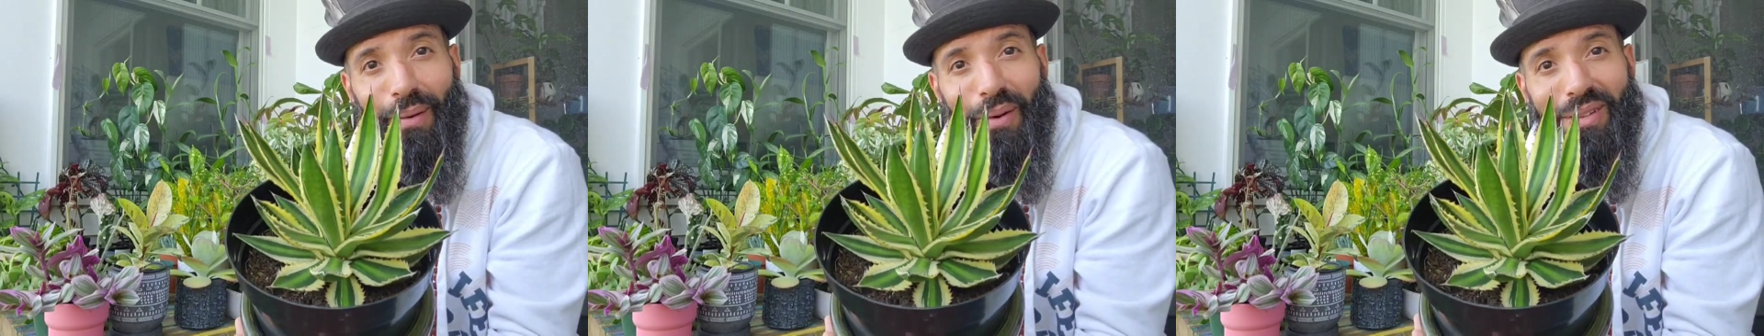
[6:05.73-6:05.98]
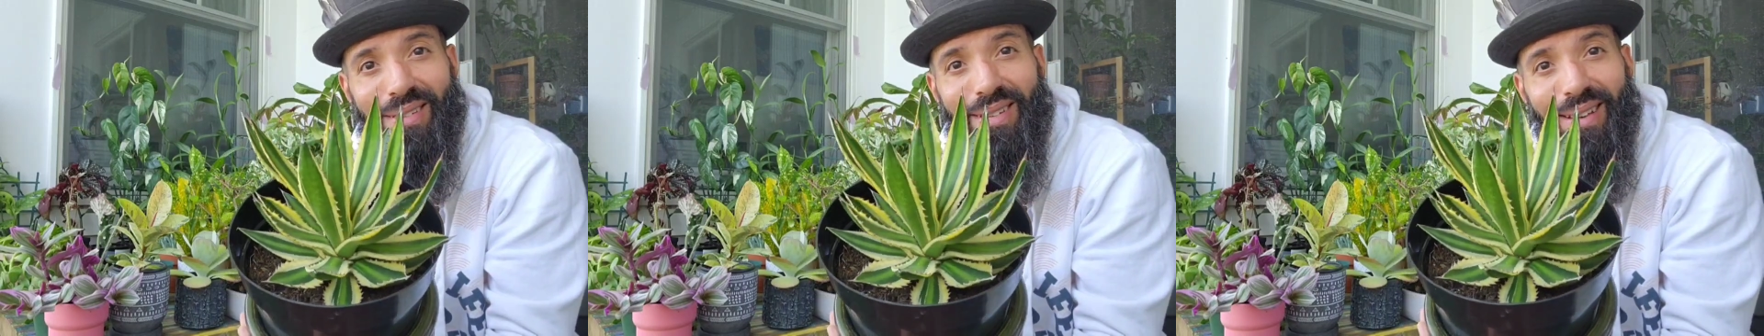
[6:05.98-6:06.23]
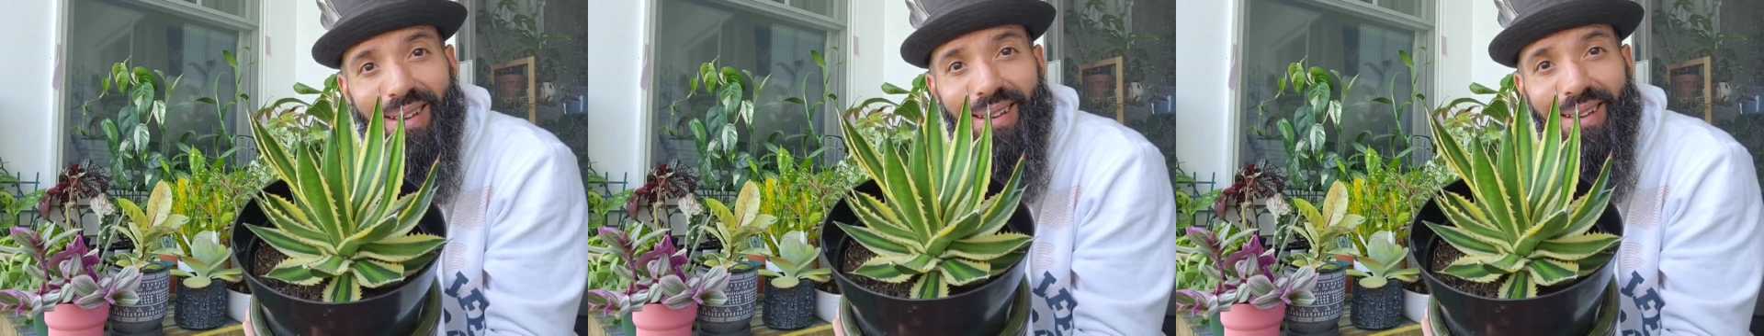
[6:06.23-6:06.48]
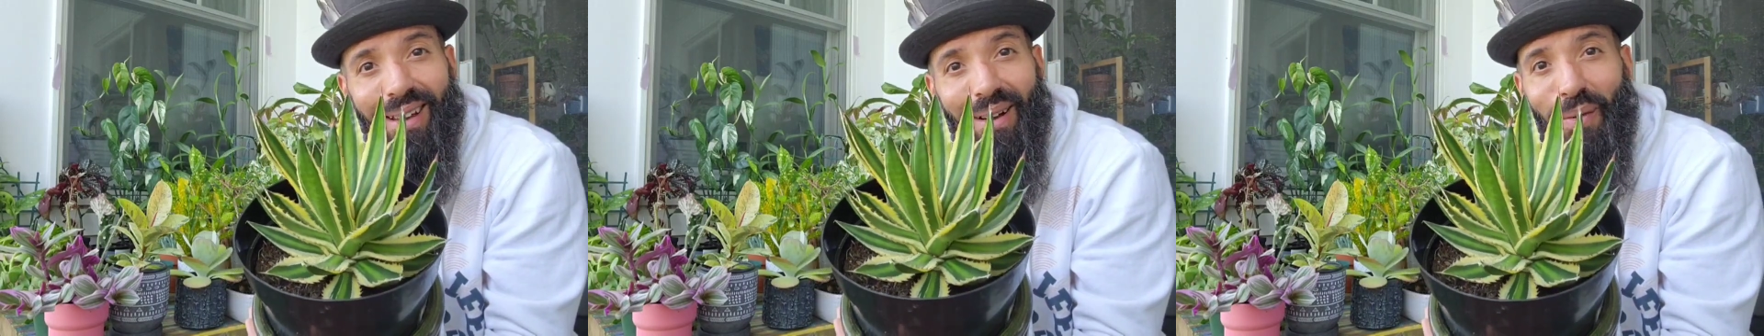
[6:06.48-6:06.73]
was,
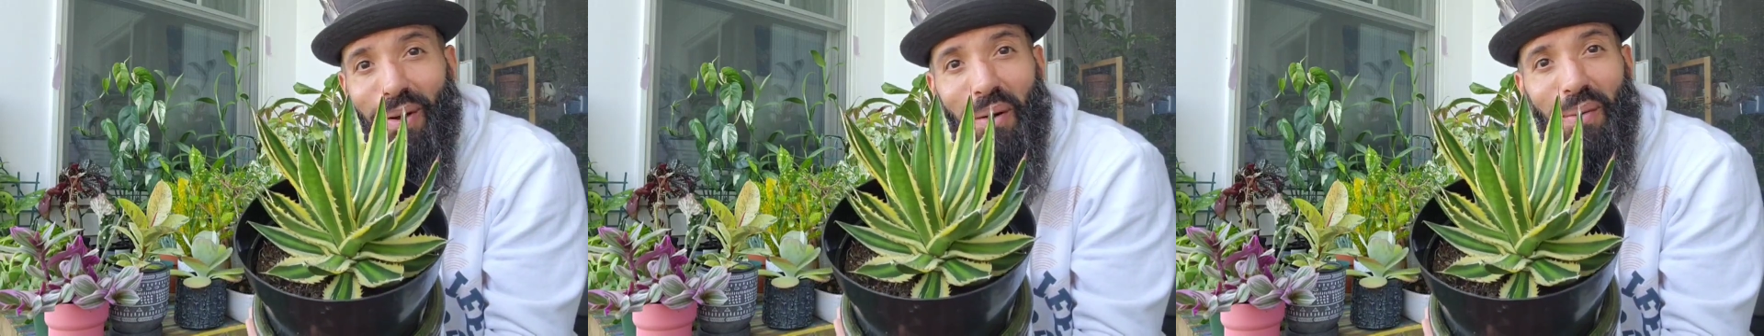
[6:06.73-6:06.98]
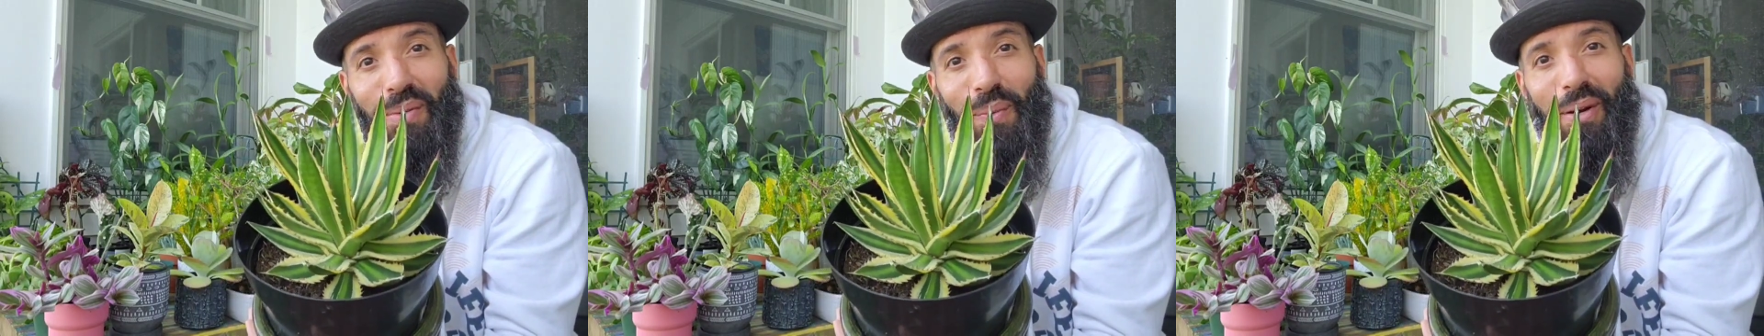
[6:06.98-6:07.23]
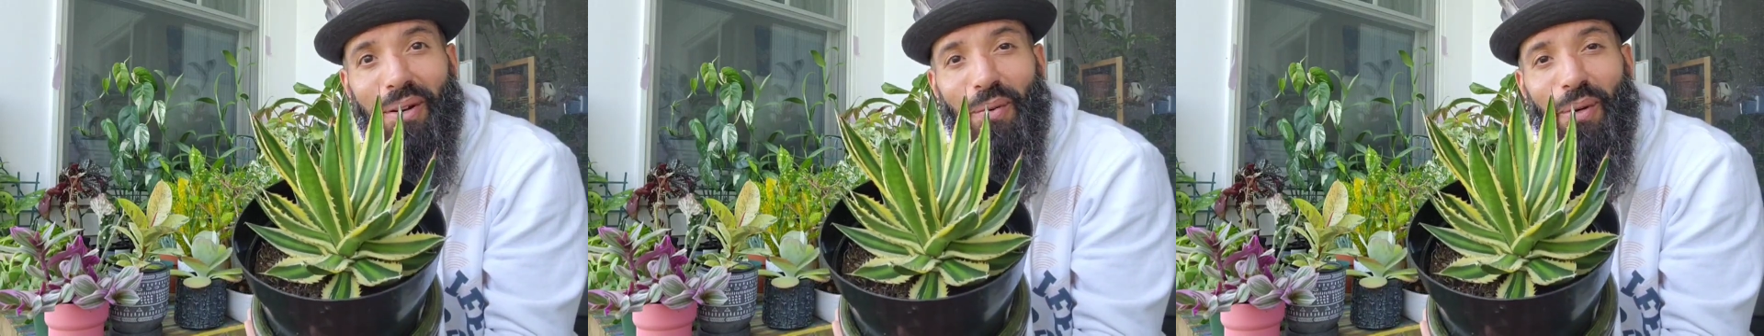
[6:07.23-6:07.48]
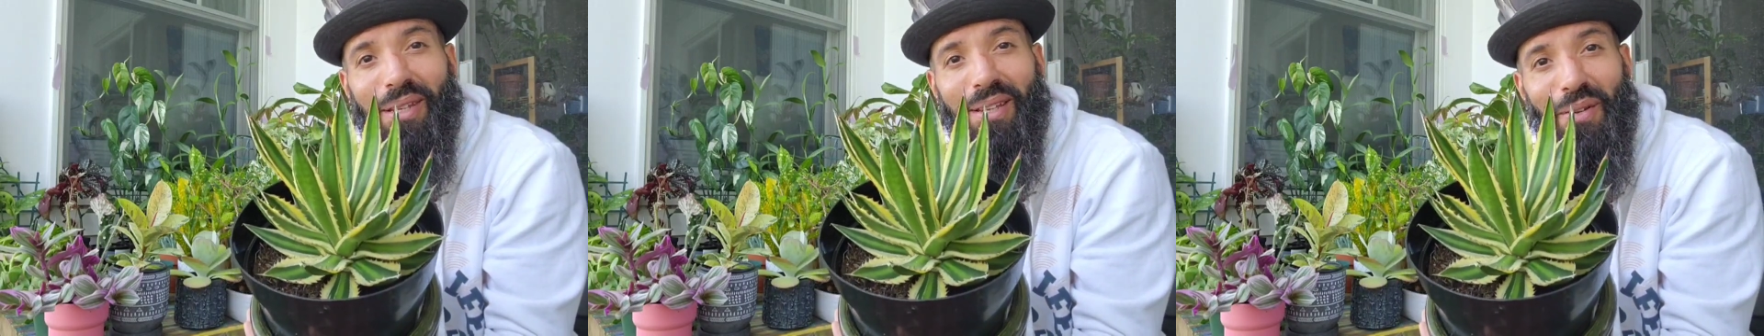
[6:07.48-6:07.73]
I always
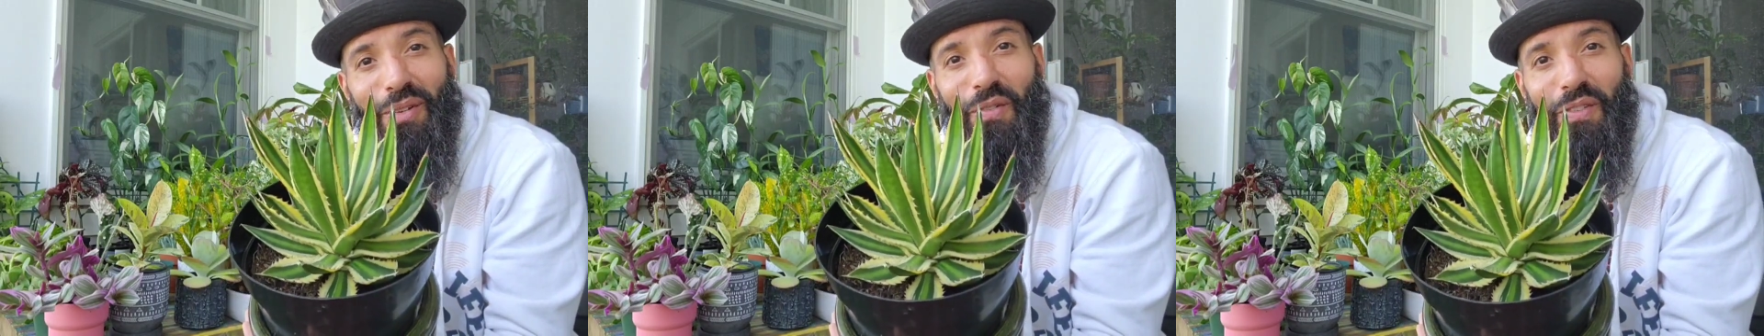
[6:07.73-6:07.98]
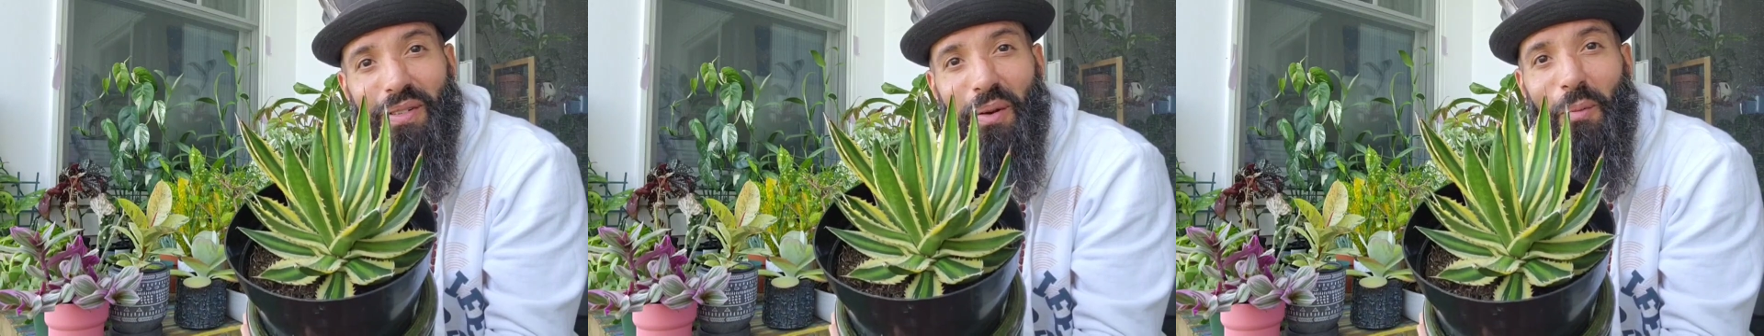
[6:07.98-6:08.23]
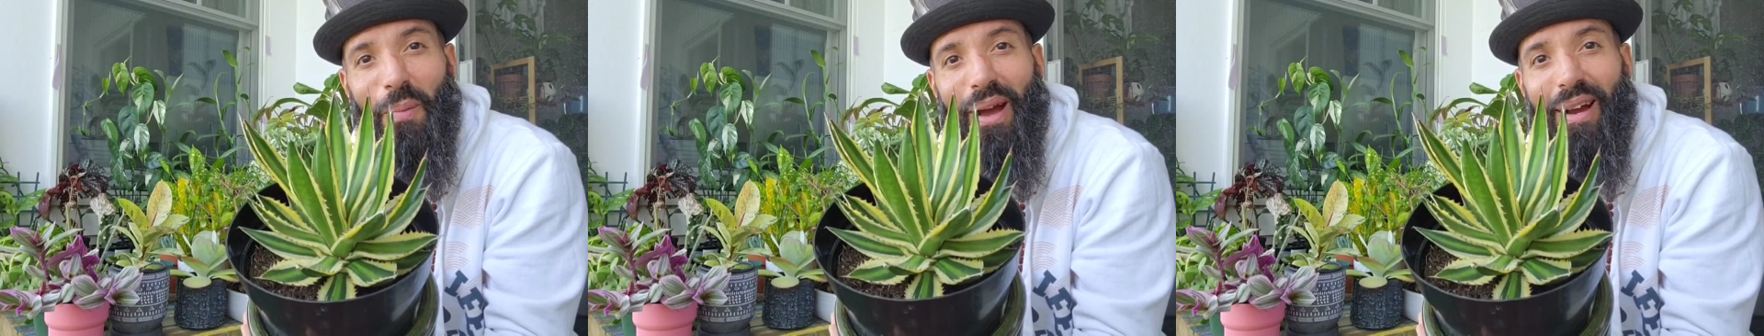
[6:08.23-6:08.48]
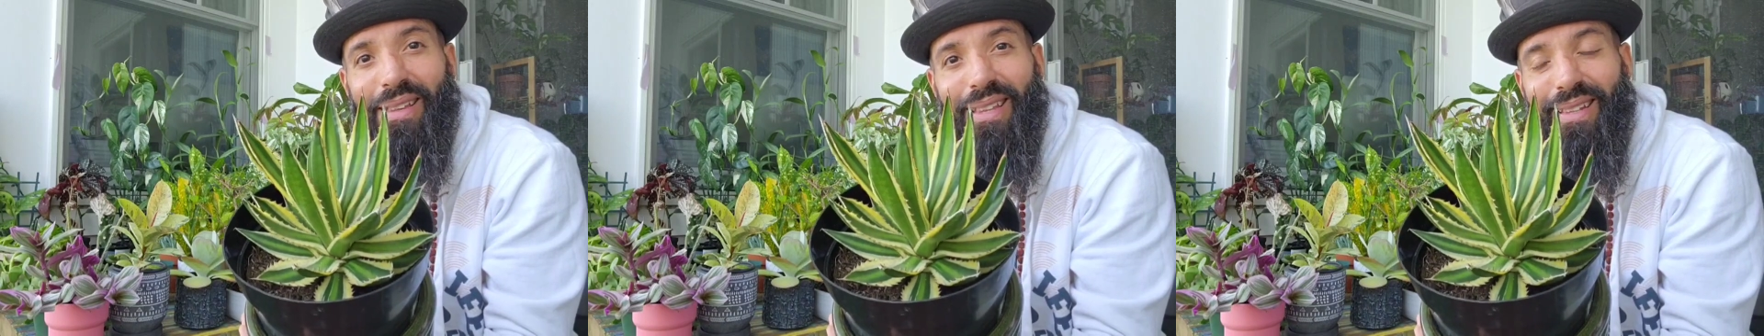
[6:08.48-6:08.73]
wondered what they used for soap
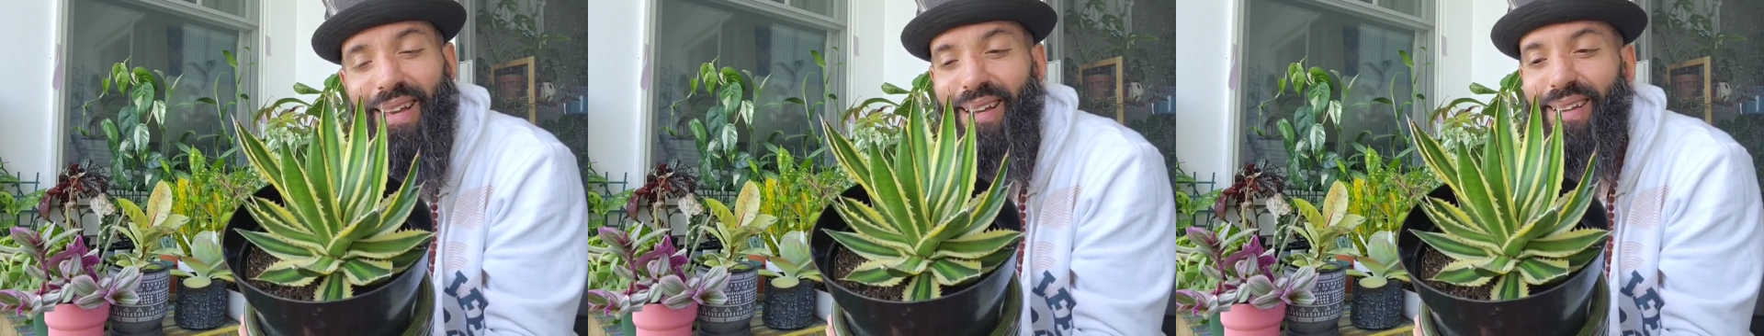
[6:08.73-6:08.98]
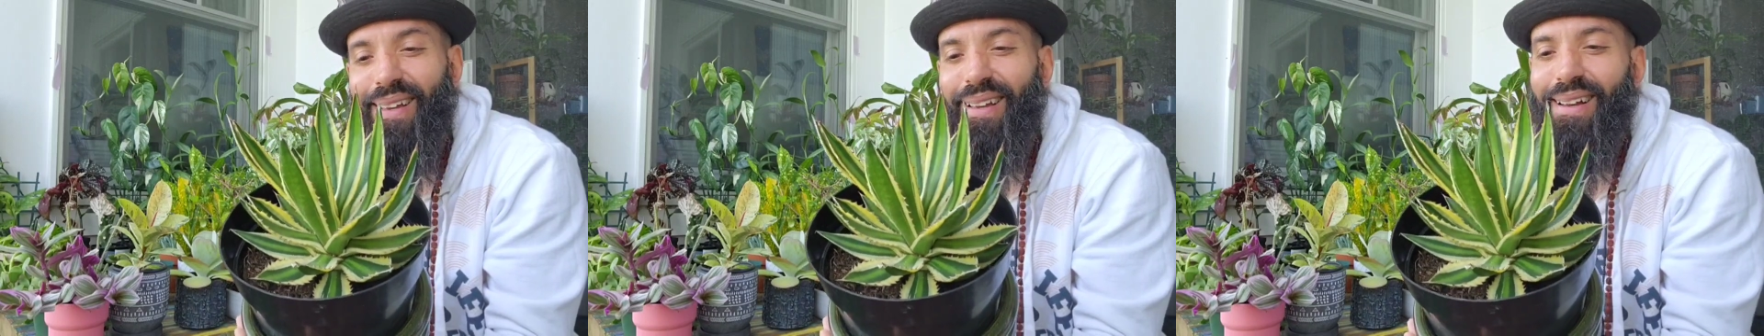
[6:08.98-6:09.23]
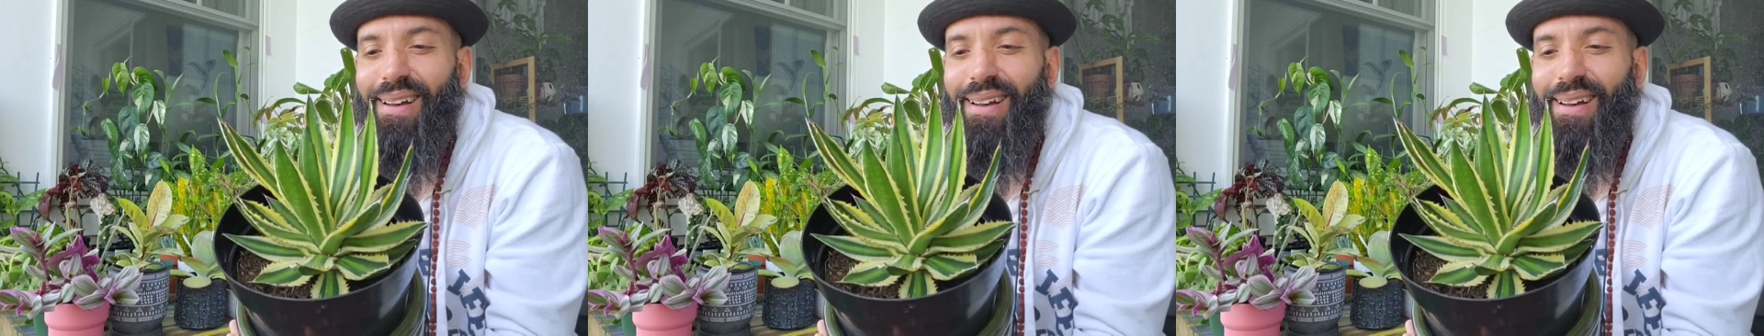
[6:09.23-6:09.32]
back in the day.